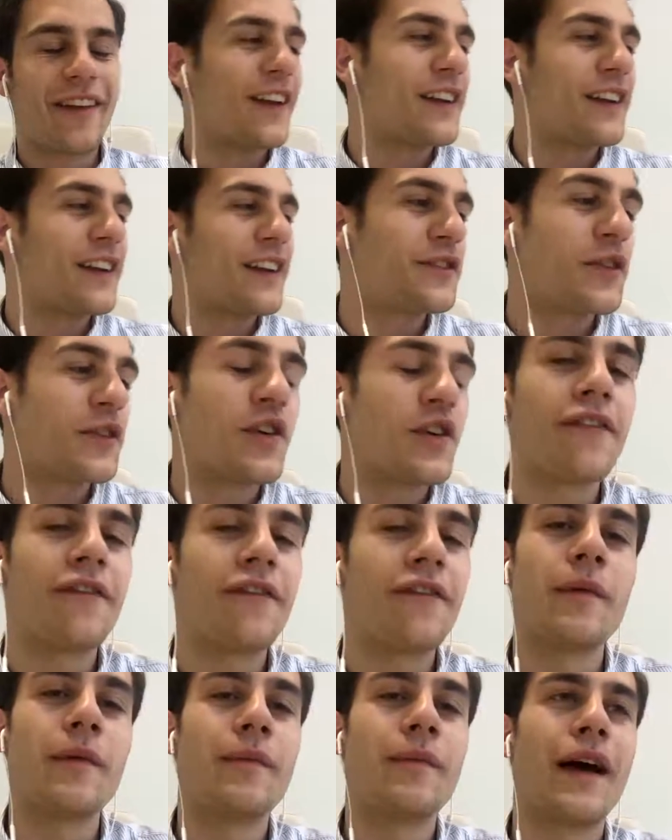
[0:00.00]
So you can find me
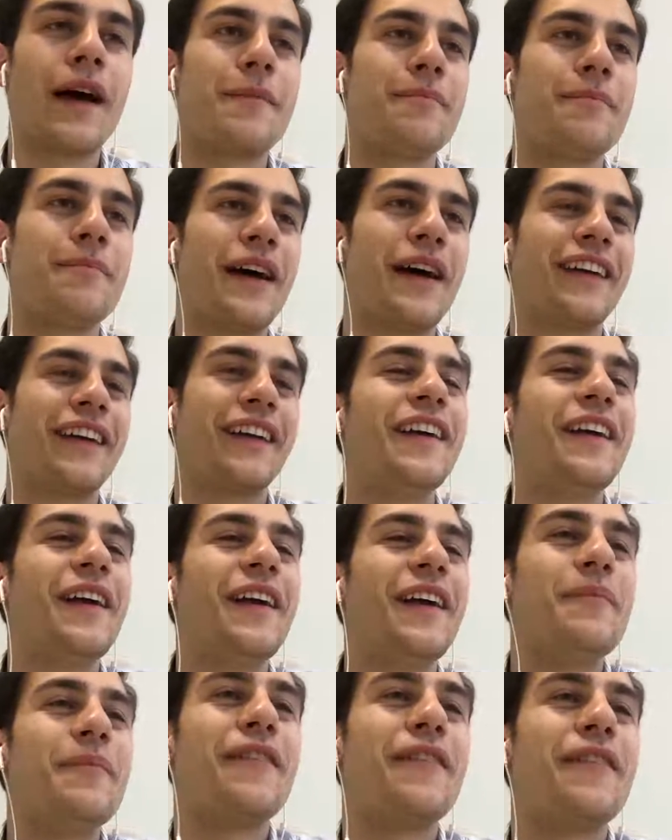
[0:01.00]
by my
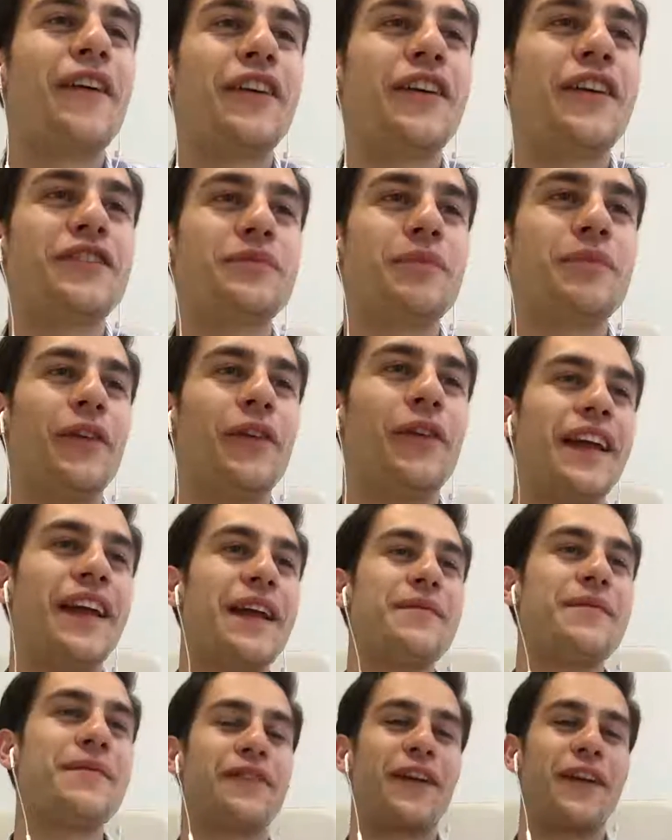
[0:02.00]
very small name and very
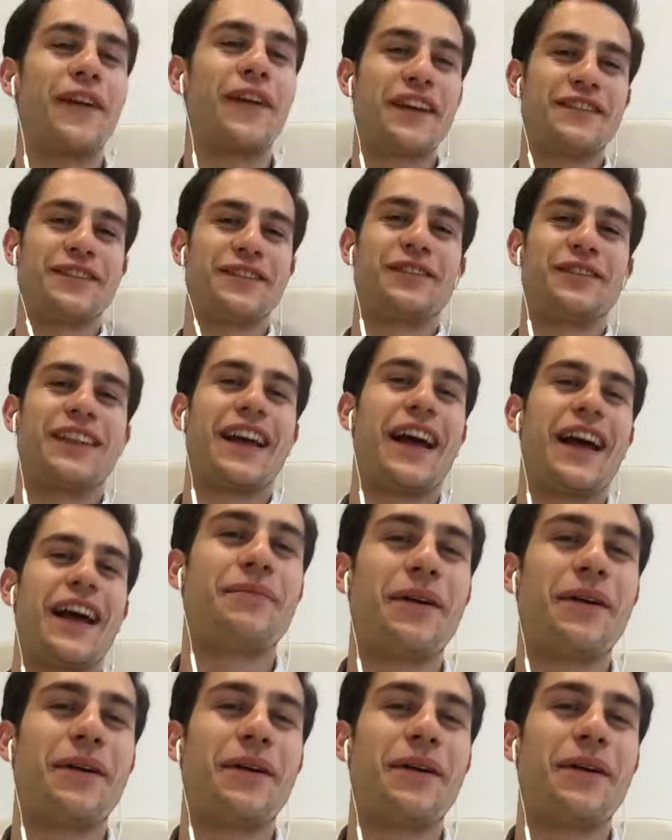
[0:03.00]
easy to type, Periklis